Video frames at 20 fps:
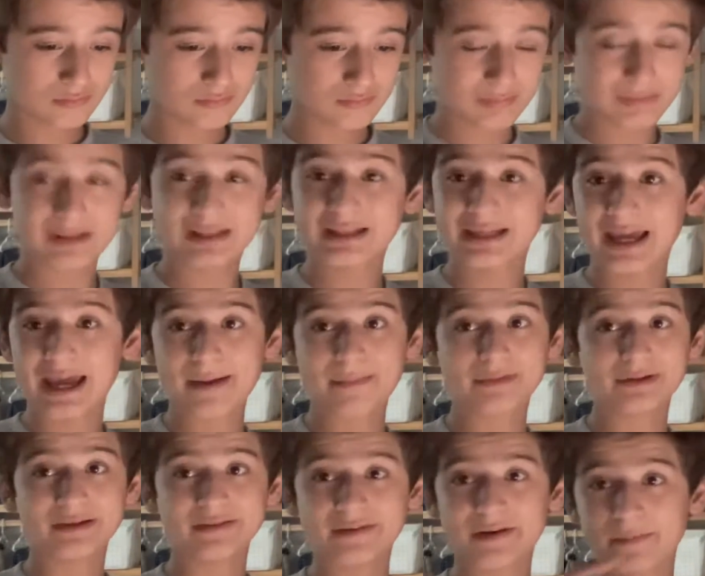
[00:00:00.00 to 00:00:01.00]
I can't
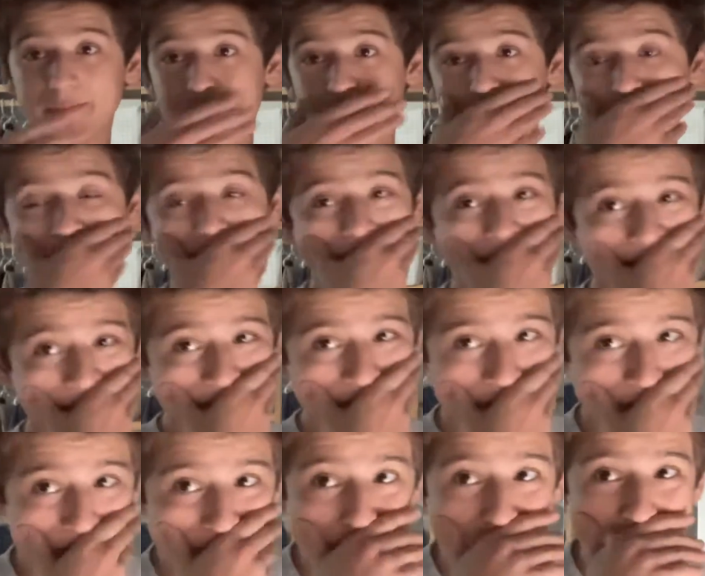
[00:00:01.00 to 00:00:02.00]
believe it. I'm
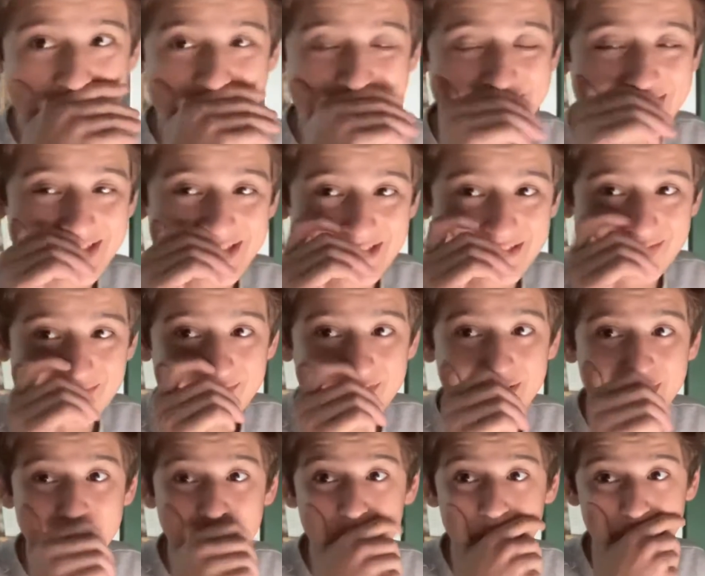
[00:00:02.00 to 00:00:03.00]
super excited.
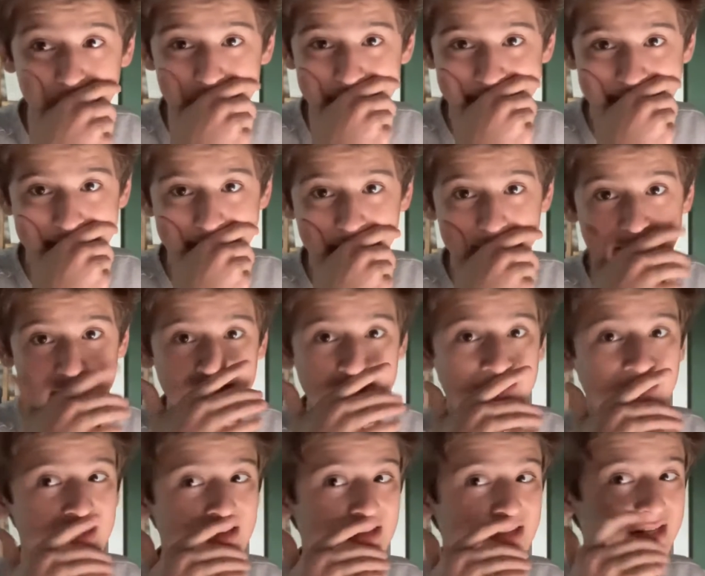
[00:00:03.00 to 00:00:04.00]
Super. Like, you
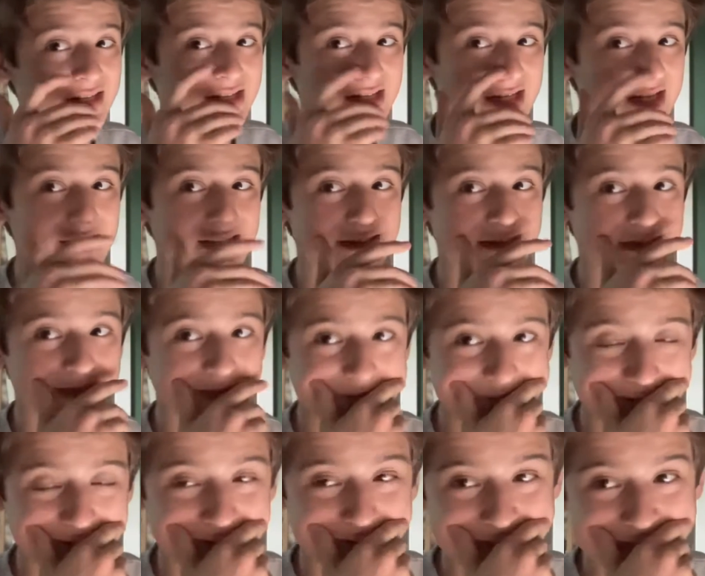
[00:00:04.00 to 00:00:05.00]
can't guess
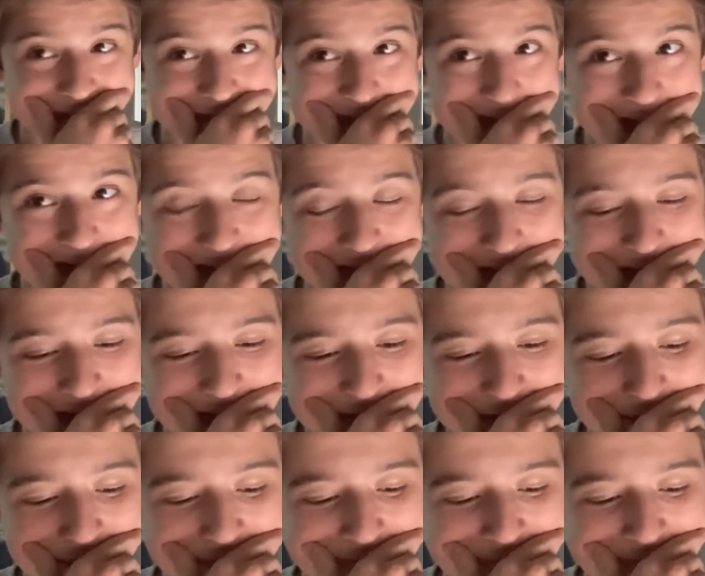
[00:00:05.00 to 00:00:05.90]
how excited I am.